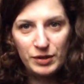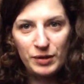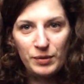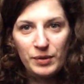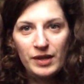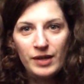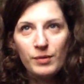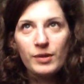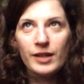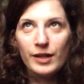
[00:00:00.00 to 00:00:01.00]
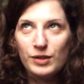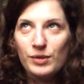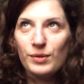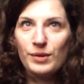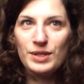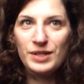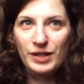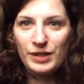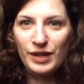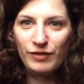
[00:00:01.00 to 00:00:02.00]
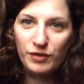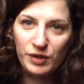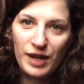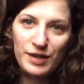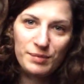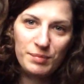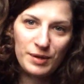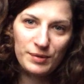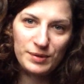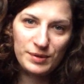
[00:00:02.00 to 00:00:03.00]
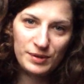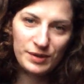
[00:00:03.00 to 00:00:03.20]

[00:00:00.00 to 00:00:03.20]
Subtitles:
So what I do is then I forget about